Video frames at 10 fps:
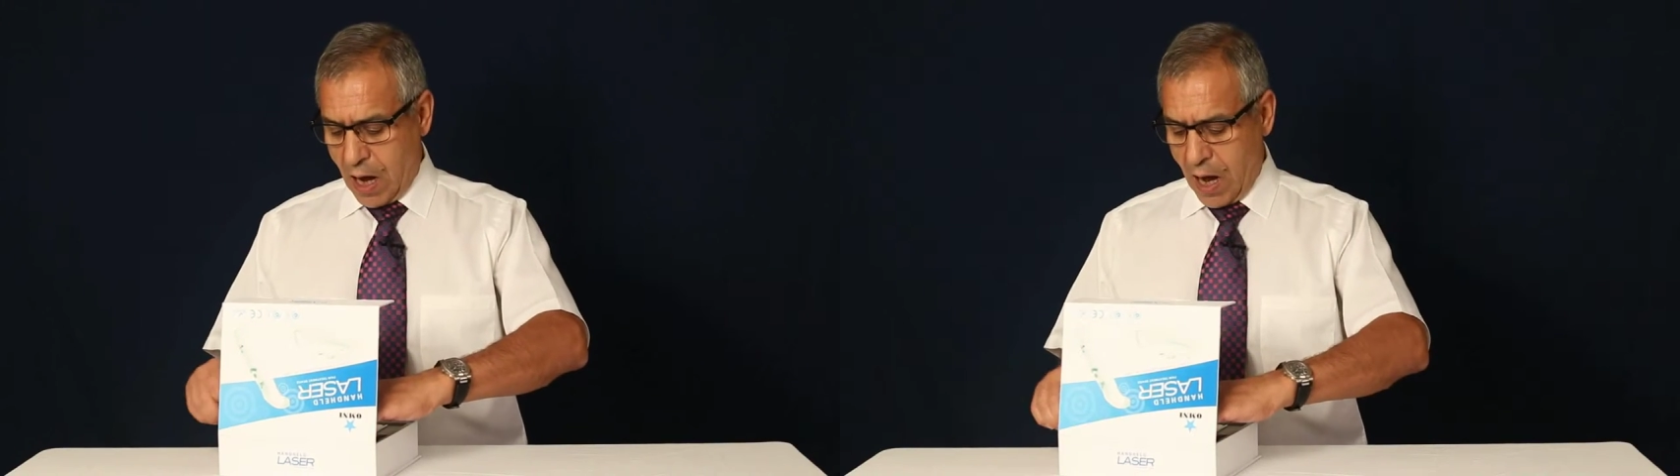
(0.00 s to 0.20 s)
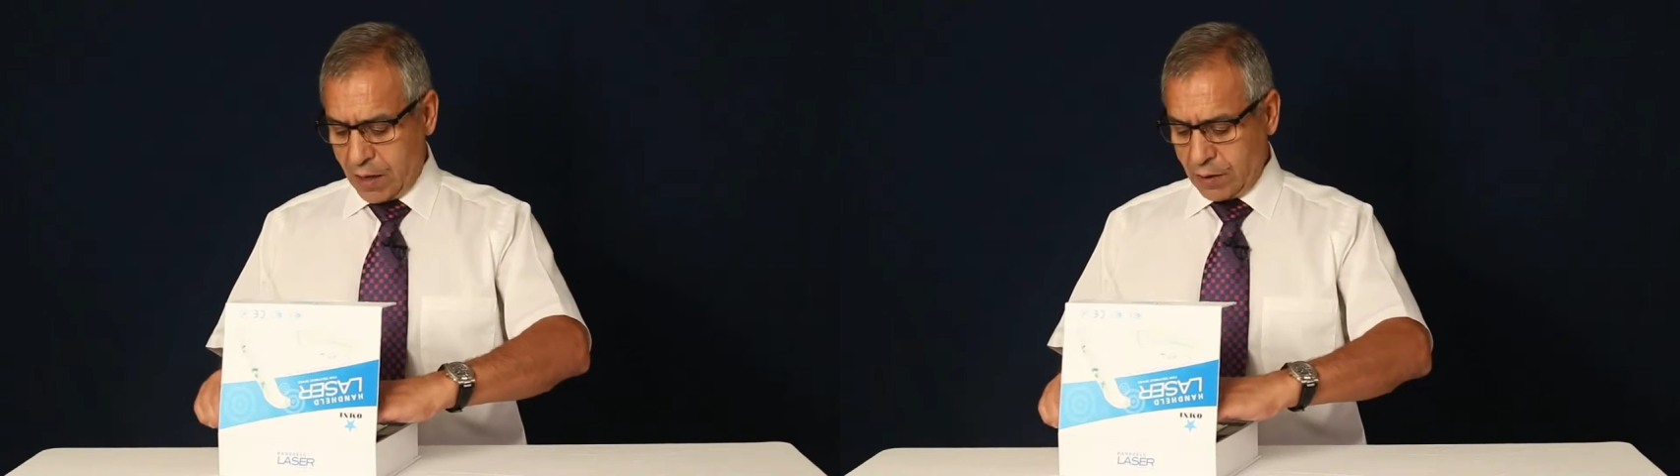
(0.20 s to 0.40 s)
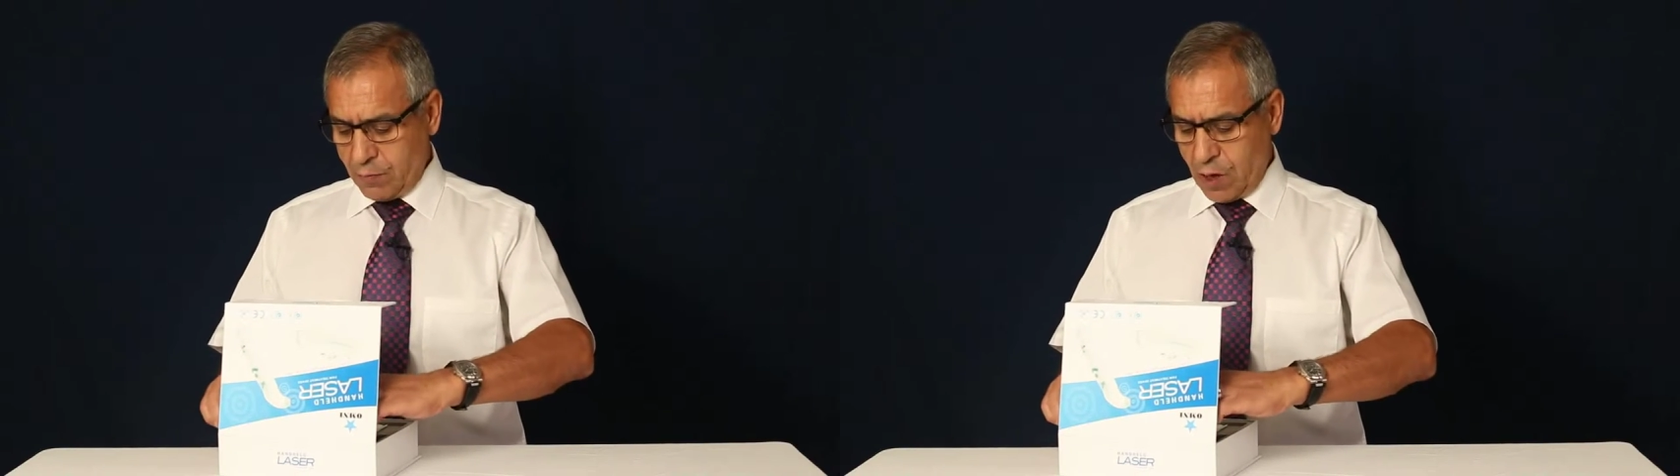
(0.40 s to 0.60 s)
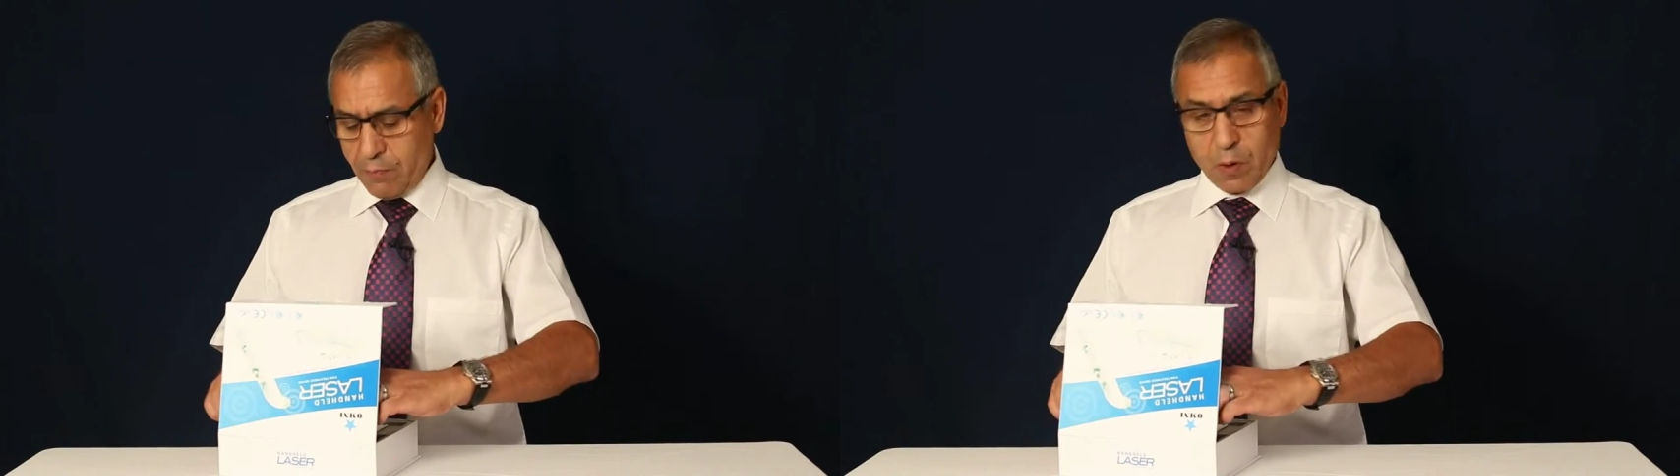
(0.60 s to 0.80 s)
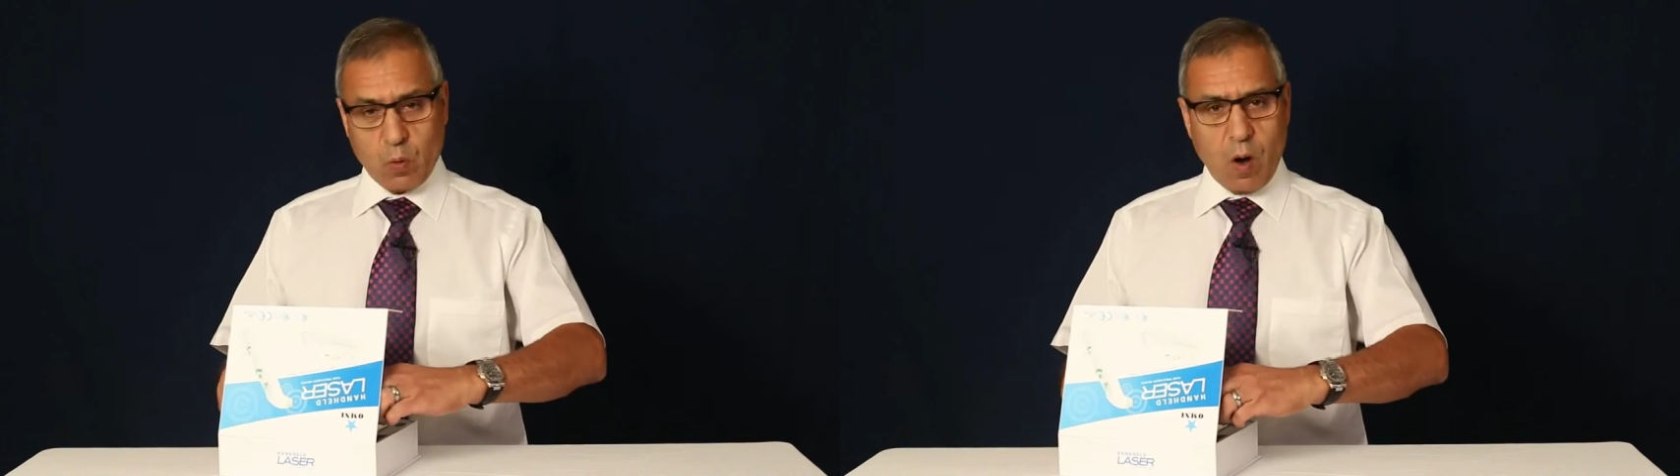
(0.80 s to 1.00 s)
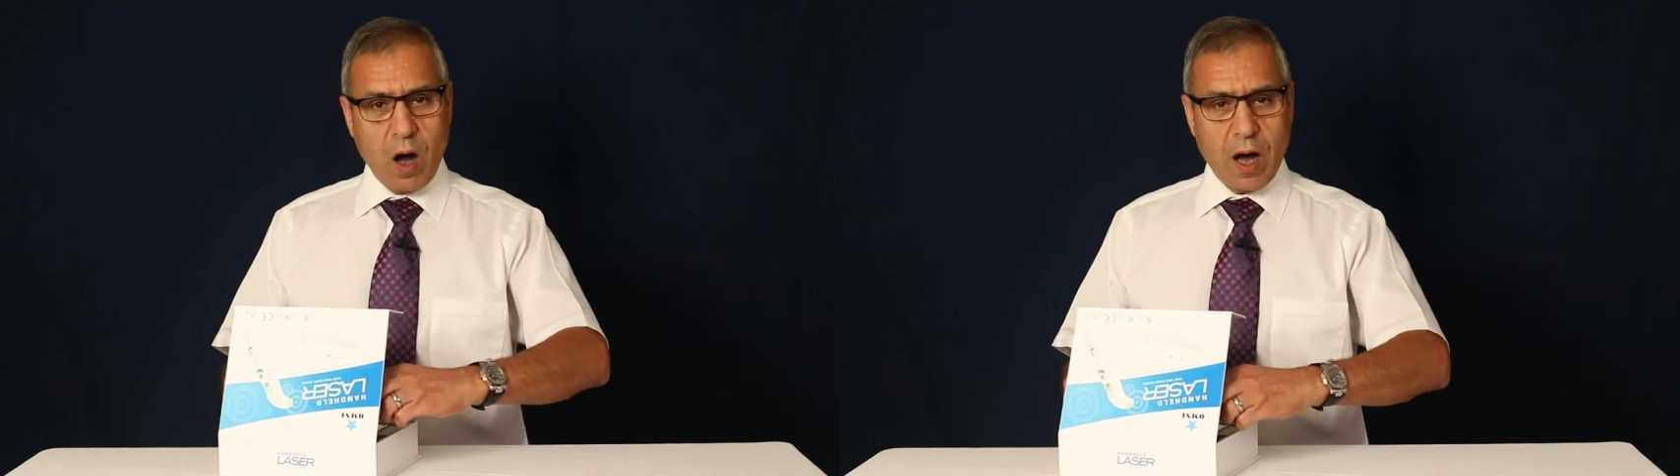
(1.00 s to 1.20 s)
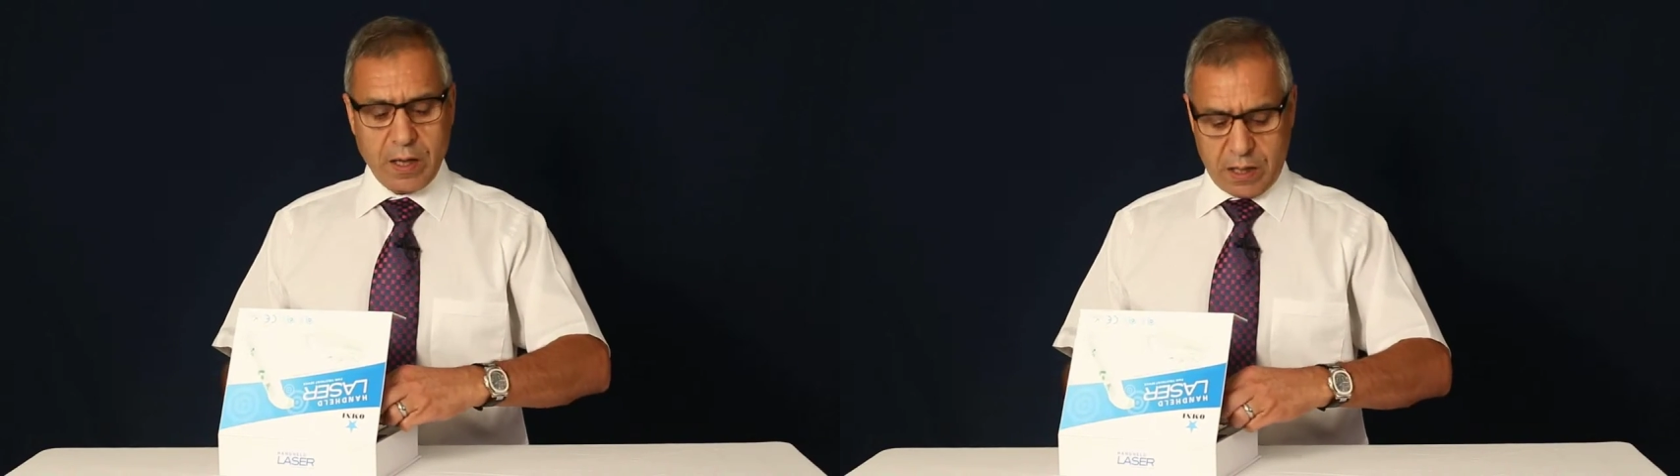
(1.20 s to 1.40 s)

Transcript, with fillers: Item number one